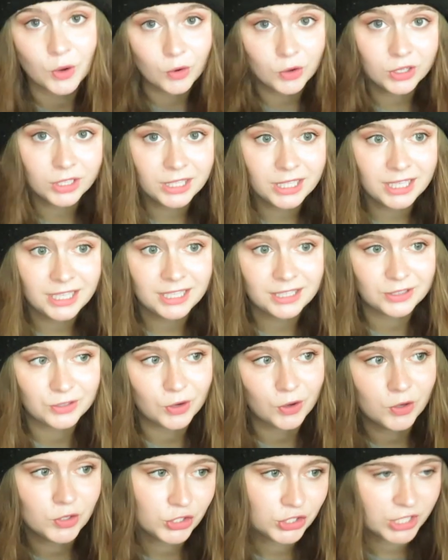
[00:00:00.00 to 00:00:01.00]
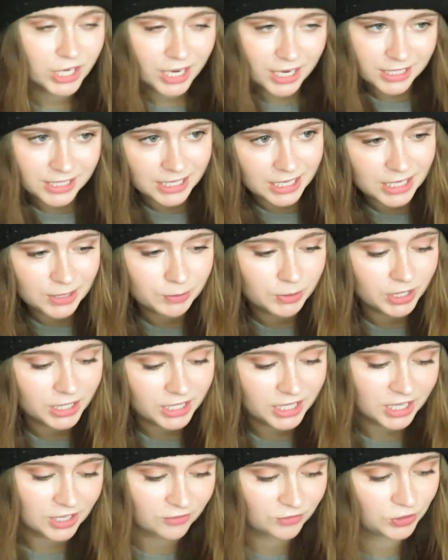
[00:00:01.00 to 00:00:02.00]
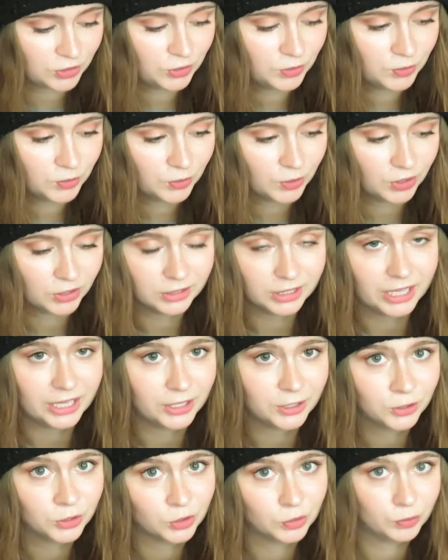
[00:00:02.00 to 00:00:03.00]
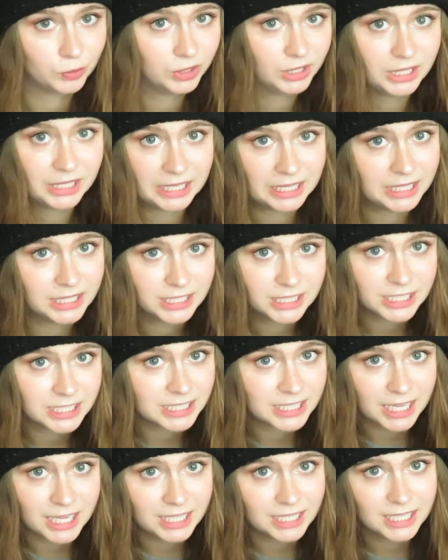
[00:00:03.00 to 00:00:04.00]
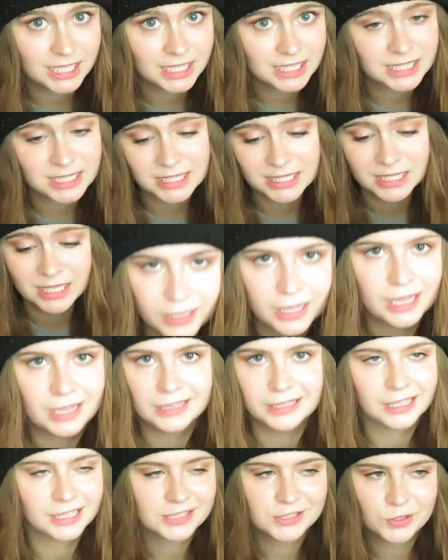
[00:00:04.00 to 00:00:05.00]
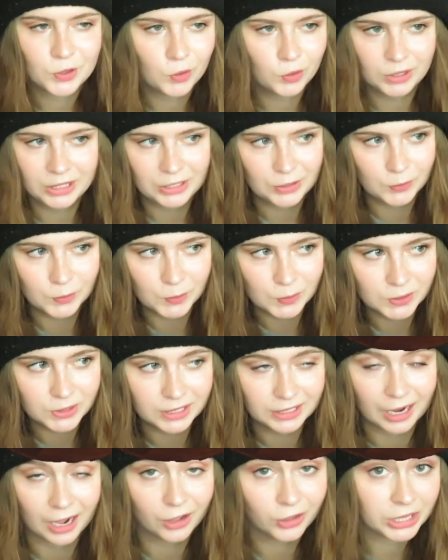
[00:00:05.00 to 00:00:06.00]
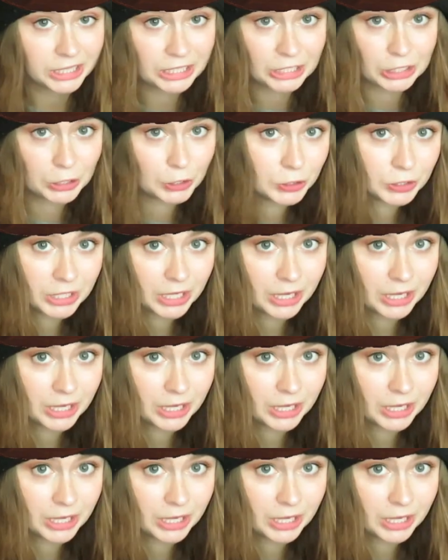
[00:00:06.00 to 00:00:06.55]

Totally no shade to anybody if you are like really into psychics. Like, that's totally cool and I don't think you're